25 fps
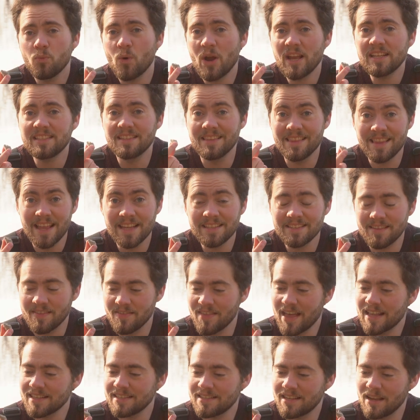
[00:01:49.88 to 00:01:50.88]
weighs less
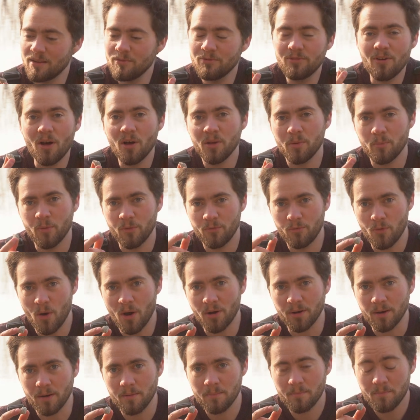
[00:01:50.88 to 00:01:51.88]
than that same volume of
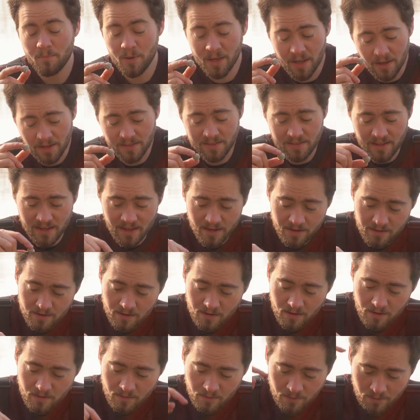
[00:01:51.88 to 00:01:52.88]
water because it
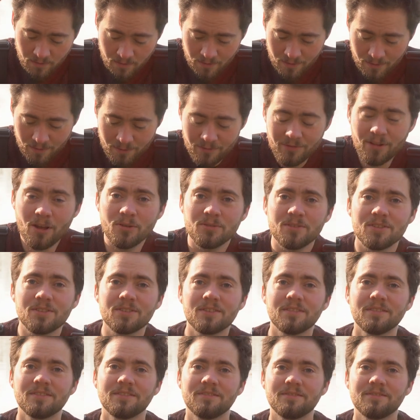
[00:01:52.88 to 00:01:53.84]
floats.